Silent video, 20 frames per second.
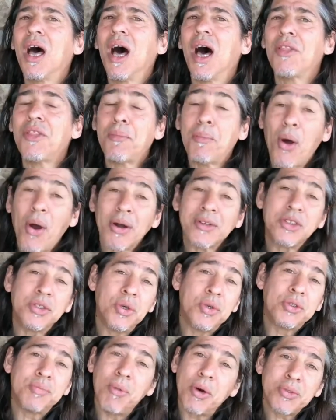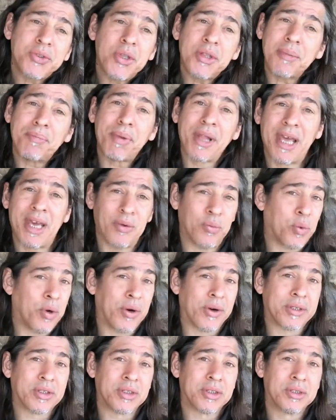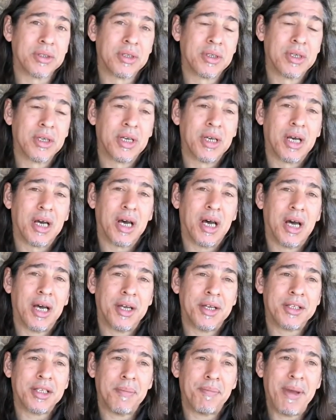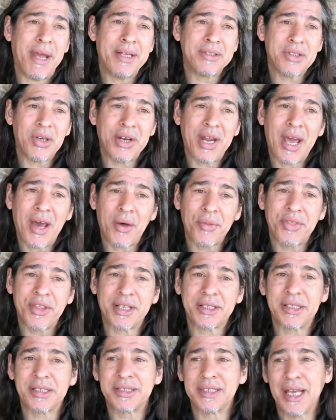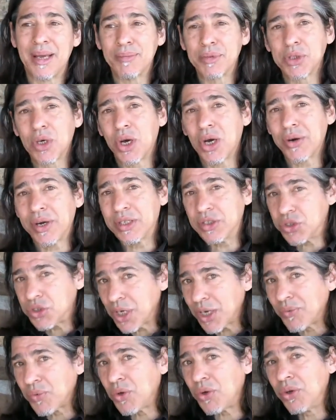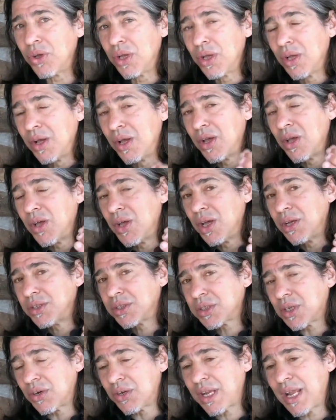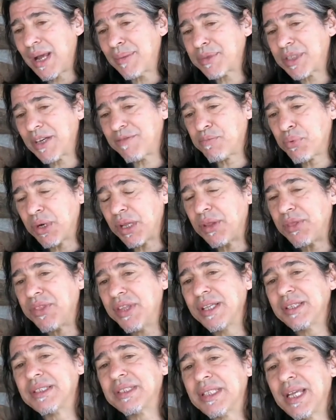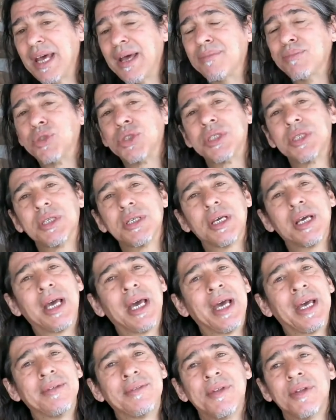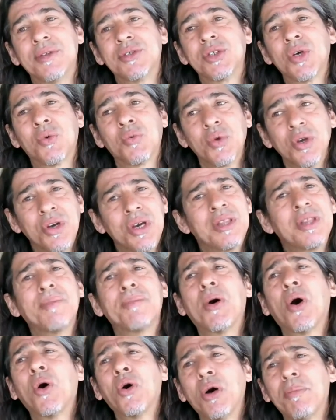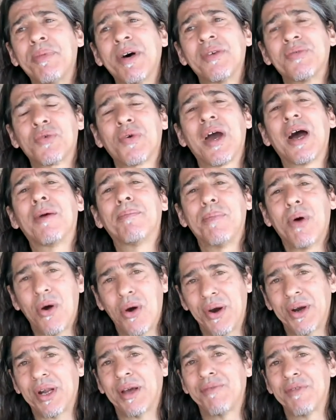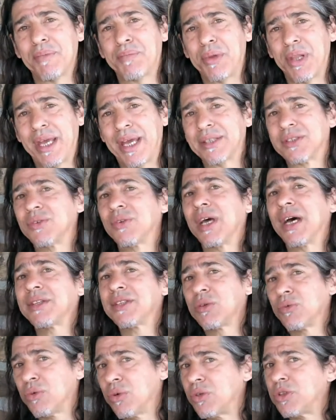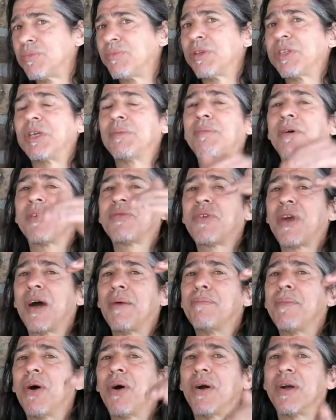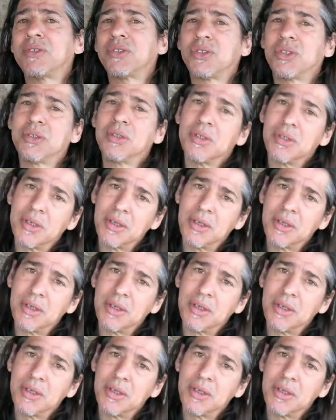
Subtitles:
The parts used, most of the plant works. It depends on how thick the stems are. In general, skullcaps have pretty thin stems, and so really the whole above ground part of the plant, so not the roots, but the above ground parts,